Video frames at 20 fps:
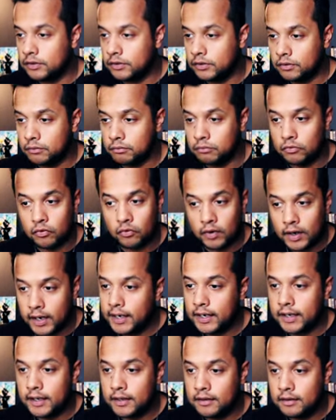zoom
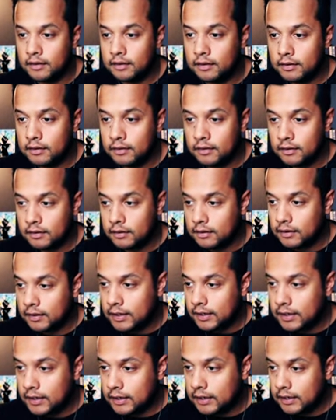right in,
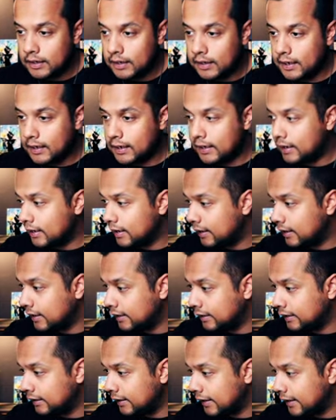
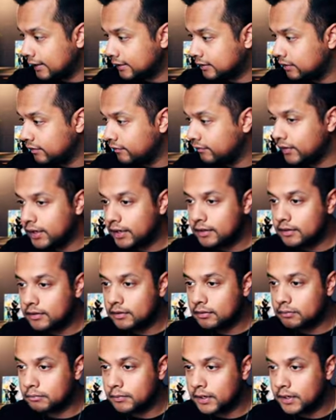and activate
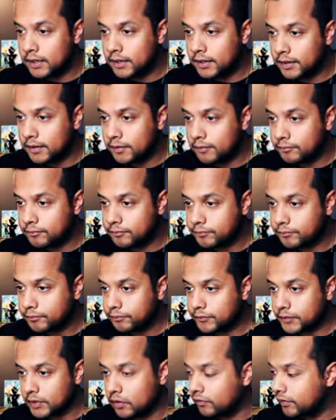my
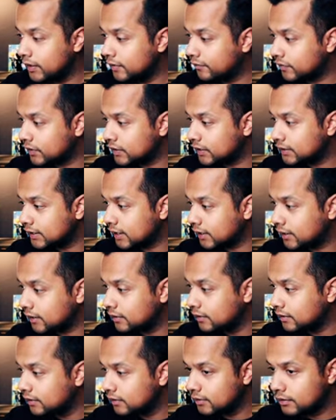grid for a
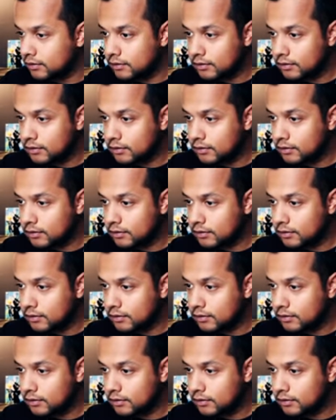second,